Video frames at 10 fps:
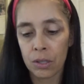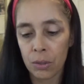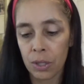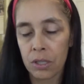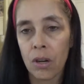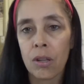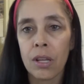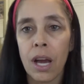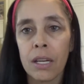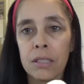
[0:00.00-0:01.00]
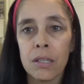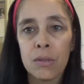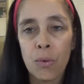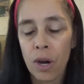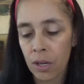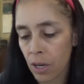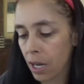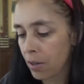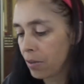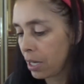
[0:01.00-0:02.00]
squeeze all the excess water
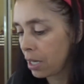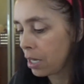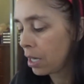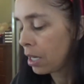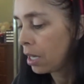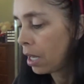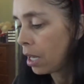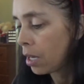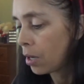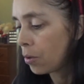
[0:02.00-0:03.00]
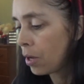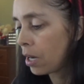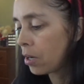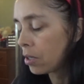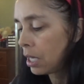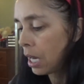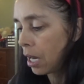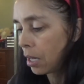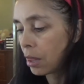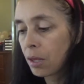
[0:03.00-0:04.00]
out of it. Wow,
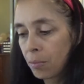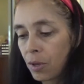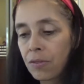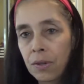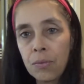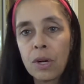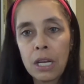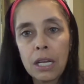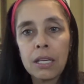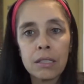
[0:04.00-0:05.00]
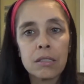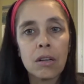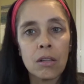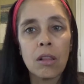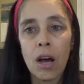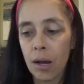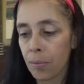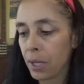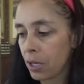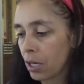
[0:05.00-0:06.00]
yeah, the Morphe one is a
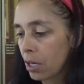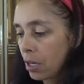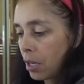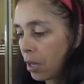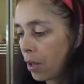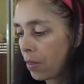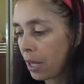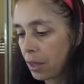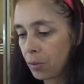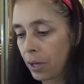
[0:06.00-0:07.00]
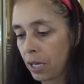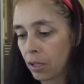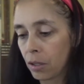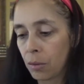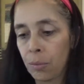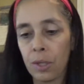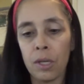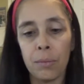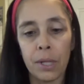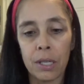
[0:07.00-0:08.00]
lot bigger than the regular
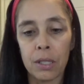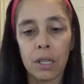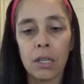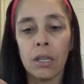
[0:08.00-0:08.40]
Beauty Blender.